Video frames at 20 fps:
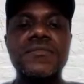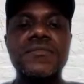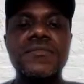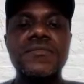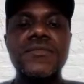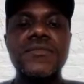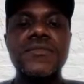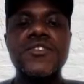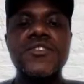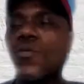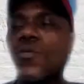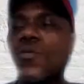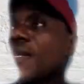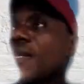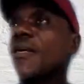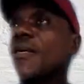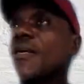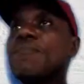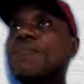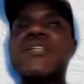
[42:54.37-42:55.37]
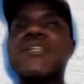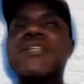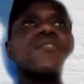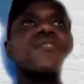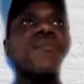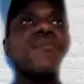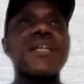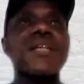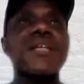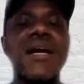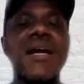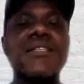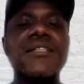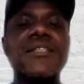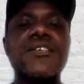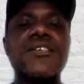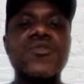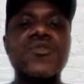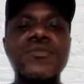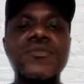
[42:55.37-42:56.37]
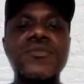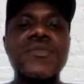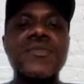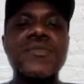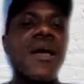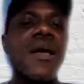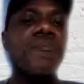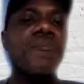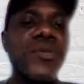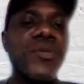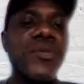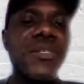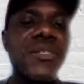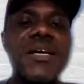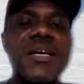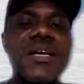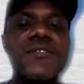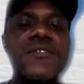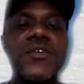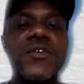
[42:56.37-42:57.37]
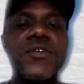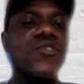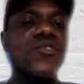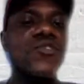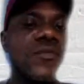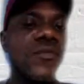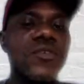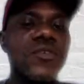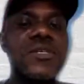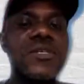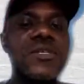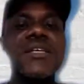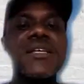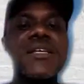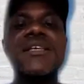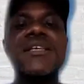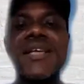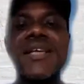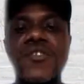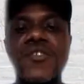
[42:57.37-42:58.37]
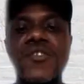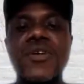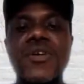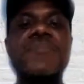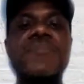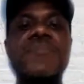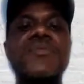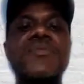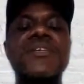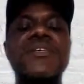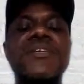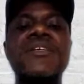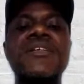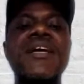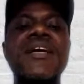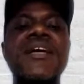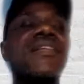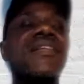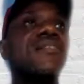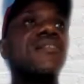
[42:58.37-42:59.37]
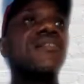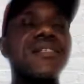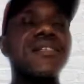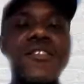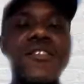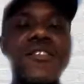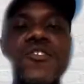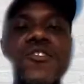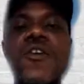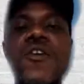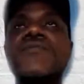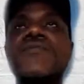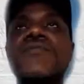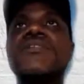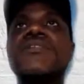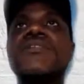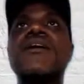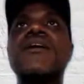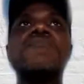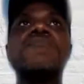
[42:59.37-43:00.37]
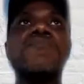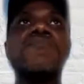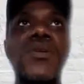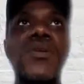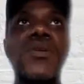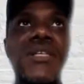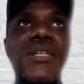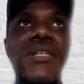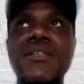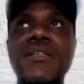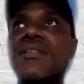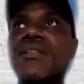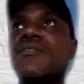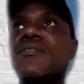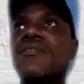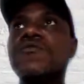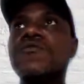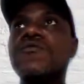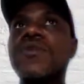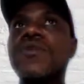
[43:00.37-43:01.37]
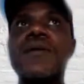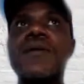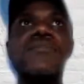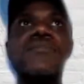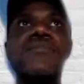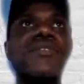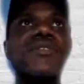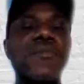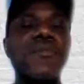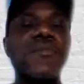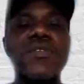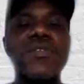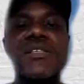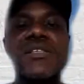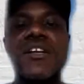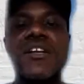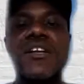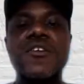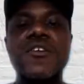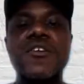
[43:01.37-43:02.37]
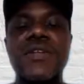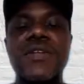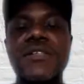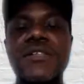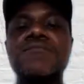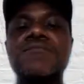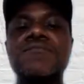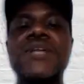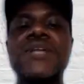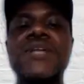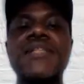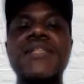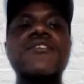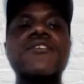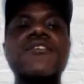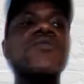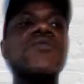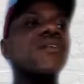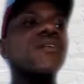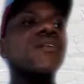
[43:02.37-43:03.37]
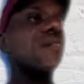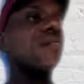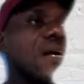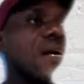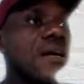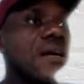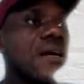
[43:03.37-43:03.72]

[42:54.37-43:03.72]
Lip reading: So when he picks somebody like Atiku and puts that for you to vote, he's actually putting, in the sense of modern democracy and all of that, Atiku is there,